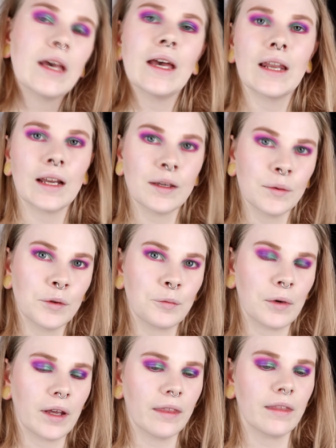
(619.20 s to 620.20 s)
and I am
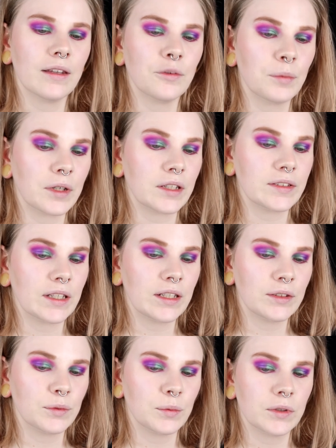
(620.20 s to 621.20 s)
spraying this because I
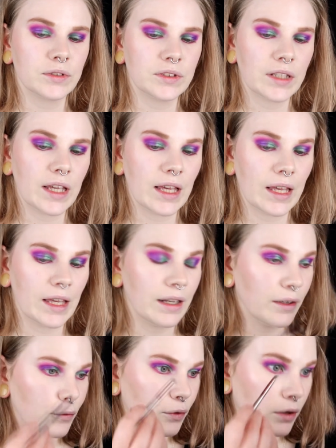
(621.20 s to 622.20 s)
don't want
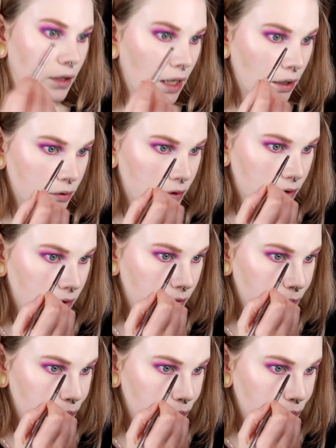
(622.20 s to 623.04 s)
any fallouts.